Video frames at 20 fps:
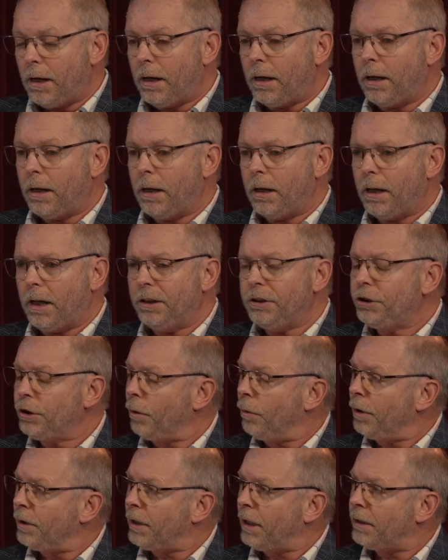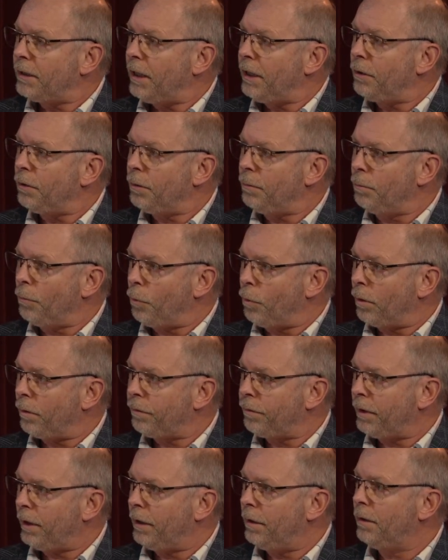uh, and showing that they could
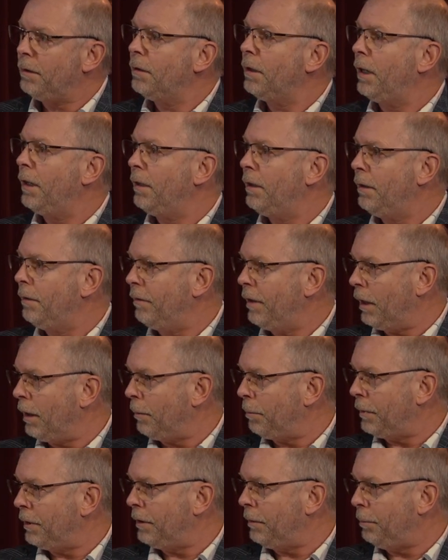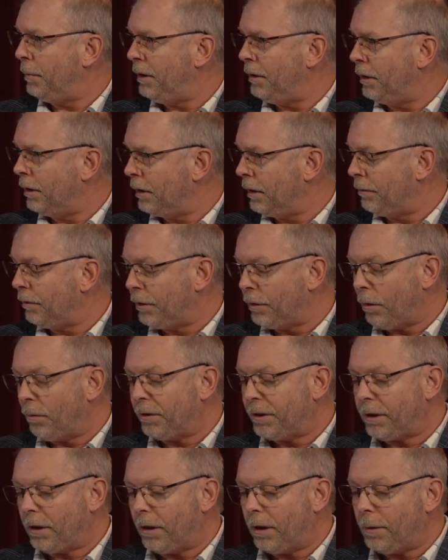morph and, and develop and to be delivered
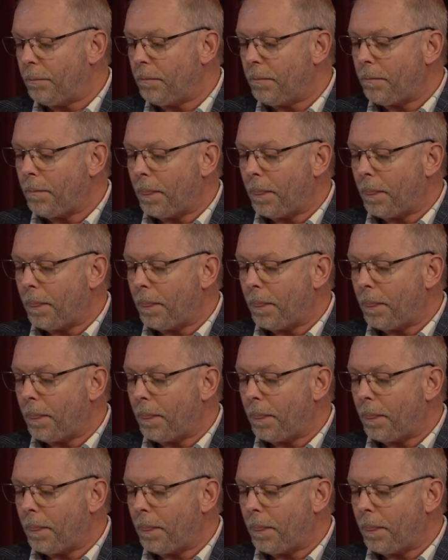over time.